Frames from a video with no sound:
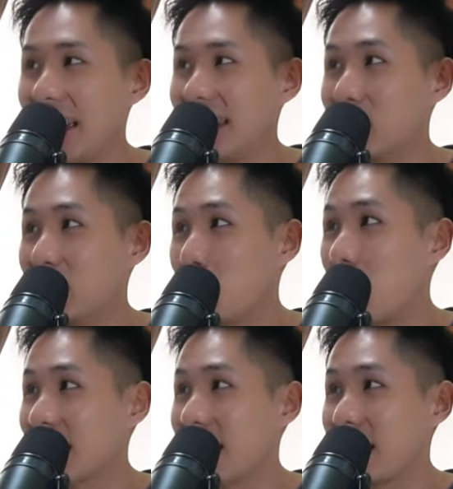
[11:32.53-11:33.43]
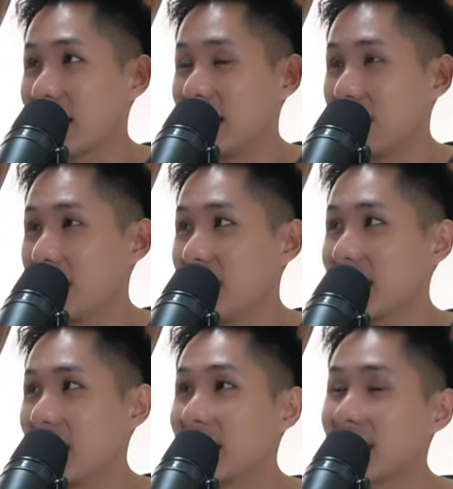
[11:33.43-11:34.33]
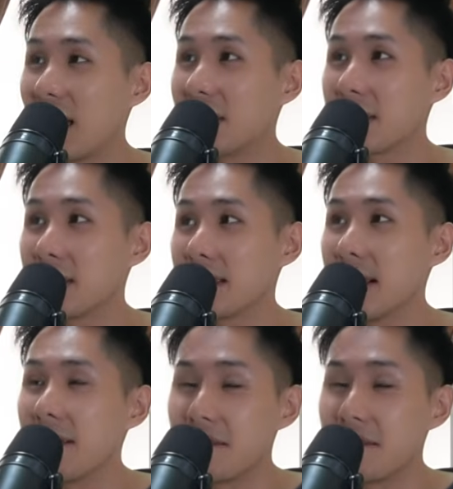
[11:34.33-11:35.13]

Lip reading: It's only one character difference. It stands for